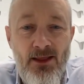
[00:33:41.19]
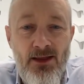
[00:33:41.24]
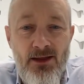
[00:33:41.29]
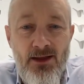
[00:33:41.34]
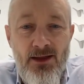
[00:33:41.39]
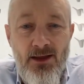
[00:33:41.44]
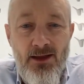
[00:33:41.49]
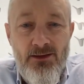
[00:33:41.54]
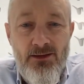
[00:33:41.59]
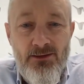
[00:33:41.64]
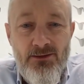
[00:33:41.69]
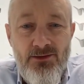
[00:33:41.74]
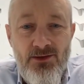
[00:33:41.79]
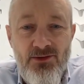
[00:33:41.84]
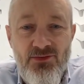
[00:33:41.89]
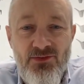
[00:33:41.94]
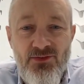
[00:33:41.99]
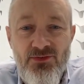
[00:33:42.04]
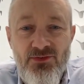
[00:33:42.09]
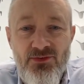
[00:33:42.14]
And
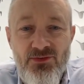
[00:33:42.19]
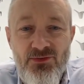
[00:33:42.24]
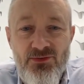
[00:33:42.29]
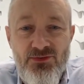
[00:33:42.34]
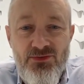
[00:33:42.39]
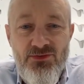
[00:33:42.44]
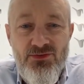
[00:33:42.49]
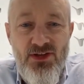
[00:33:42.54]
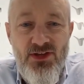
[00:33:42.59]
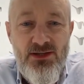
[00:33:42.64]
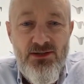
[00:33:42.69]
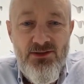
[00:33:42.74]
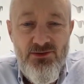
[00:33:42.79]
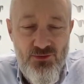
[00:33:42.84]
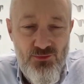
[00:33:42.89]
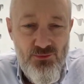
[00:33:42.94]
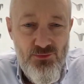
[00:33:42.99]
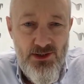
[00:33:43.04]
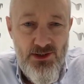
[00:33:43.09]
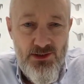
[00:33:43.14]
stick
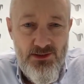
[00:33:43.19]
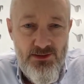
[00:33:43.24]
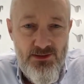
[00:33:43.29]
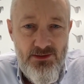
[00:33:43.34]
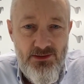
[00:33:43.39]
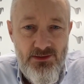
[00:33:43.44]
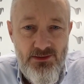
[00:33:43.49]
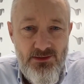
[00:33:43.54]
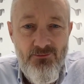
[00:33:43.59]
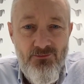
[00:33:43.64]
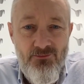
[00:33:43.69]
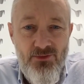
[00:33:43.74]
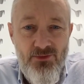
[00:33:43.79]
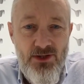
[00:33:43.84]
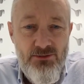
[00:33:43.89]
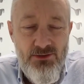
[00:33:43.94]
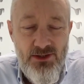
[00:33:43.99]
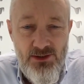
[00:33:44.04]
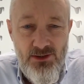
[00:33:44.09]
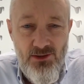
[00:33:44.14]
to it
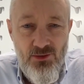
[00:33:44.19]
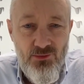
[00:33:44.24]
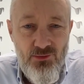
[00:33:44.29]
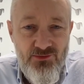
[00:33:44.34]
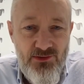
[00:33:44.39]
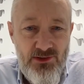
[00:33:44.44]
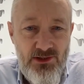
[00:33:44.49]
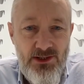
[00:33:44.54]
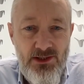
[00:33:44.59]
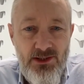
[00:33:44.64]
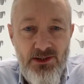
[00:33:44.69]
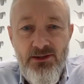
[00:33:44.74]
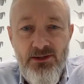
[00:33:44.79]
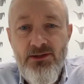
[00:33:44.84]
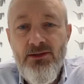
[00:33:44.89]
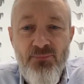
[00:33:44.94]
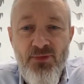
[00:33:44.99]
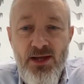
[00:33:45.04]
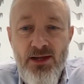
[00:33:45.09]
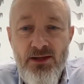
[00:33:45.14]
very closely
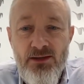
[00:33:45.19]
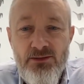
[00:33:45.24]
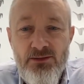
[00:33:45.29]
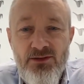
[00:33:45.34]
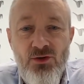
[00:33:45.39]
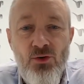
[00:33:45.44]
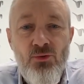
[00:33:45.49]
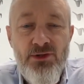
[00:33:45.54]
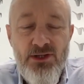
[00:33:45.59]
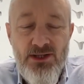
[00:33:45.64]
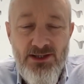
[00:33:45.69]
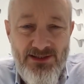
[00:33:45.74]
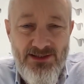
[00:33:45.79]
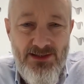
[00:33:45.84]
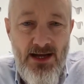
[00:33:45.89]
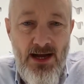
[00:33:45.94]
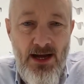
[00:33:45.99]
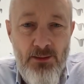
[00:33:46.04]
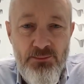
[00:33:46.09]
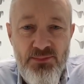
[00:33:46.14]
and don't
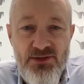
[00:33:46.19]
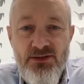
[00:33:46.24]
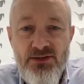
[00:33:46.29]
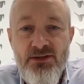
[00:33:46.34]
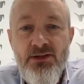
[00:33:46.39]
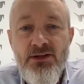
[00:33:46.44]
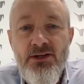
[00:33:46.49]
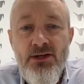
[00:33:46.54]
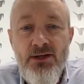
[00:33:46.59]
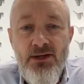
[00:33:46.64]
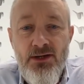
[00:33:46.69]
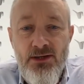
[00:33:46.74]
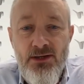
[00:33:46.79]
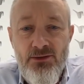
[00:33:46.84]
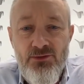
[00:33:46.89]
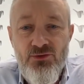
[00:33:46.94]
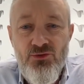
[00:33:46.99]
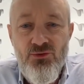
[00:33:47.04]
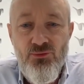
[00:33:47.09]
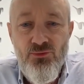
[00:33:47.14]
adapt
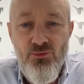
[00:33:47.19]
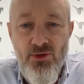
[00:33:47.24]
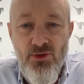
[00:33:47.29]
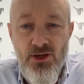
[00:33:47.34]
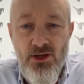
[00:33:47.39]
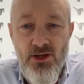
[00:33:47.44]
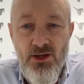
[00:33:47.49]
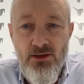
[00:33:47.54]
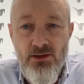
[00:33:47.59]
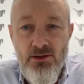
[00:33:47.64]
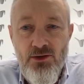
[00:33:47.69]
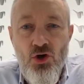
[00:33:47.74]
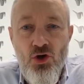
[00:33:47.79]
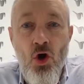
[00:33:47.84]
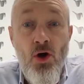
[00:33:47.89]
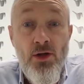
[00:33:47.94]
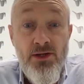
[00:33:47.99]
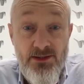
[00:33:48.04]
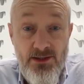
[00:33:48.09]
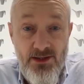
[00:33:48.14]
to the
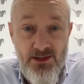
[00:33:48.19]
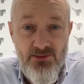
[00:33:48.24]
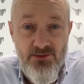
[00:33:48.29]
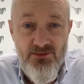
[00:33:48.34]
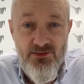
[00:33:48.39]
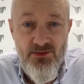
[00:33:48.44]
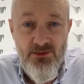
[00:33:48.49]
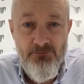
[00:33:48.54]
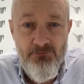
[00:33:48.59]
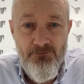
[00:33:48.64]
context.